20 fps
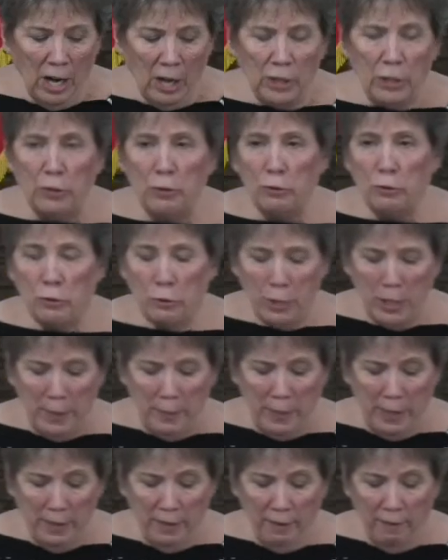Are you
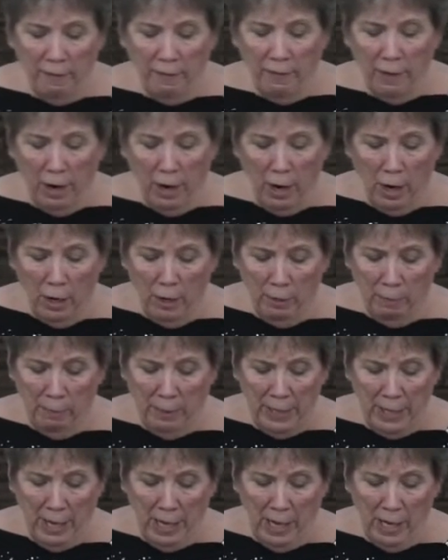dreaming far
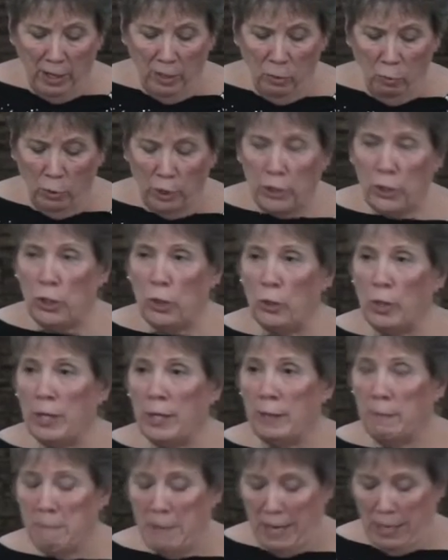beyond what you
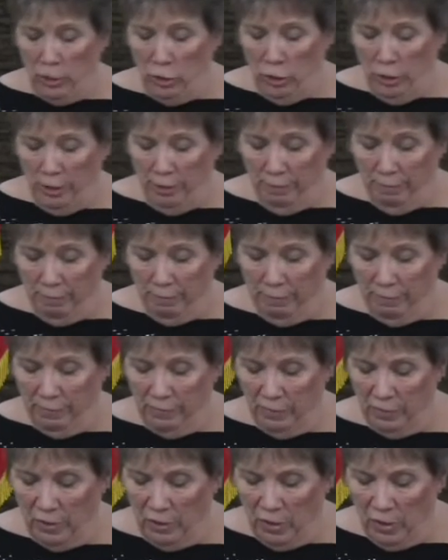can imagine?
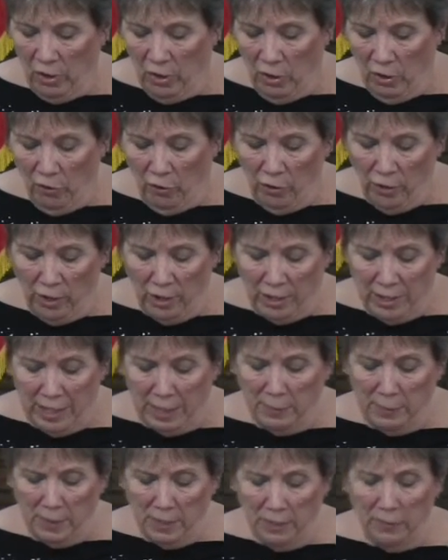For the
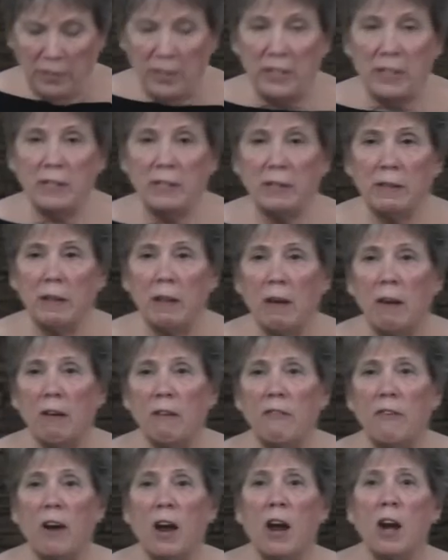depths of his
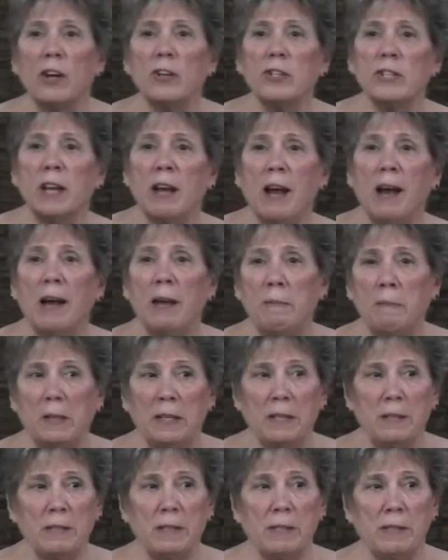love are
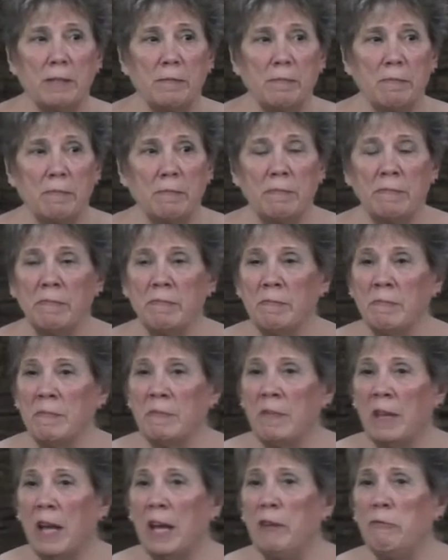timeless.
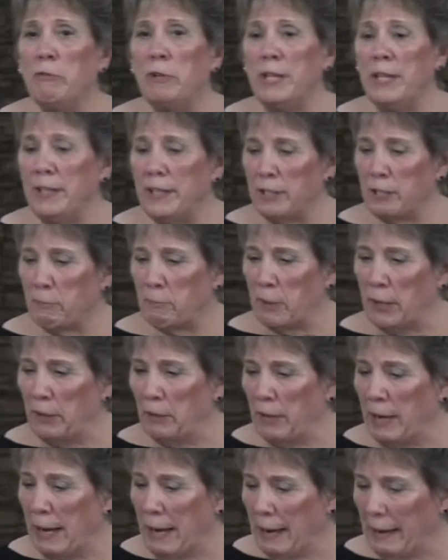I read this
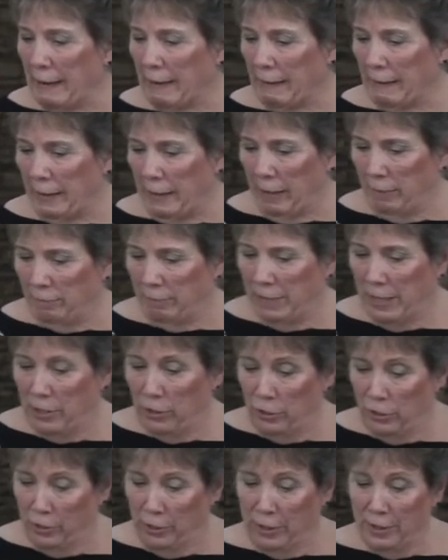periodically.
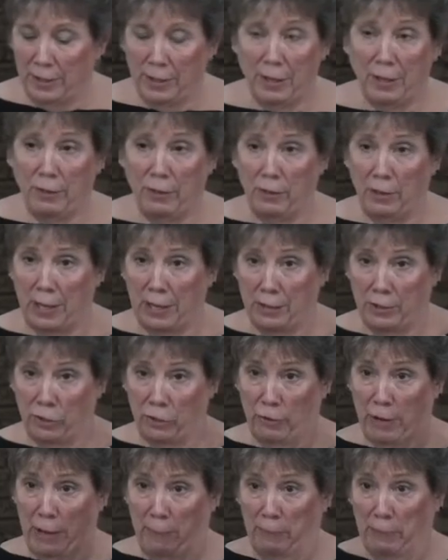As you can tell, they're
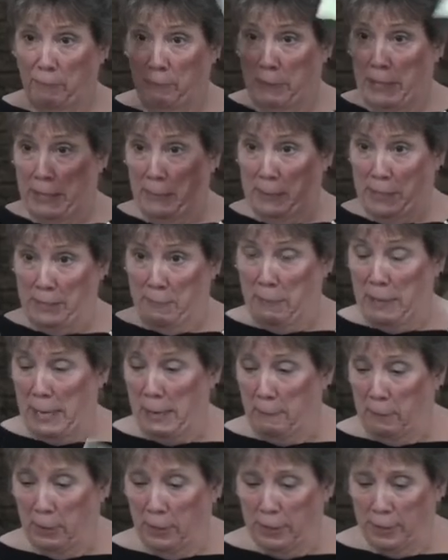on scrap pieces of
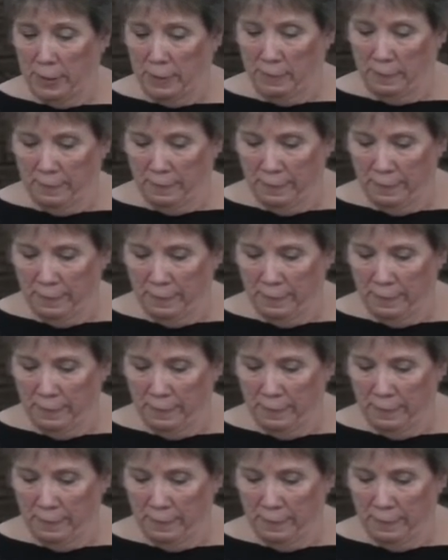papers.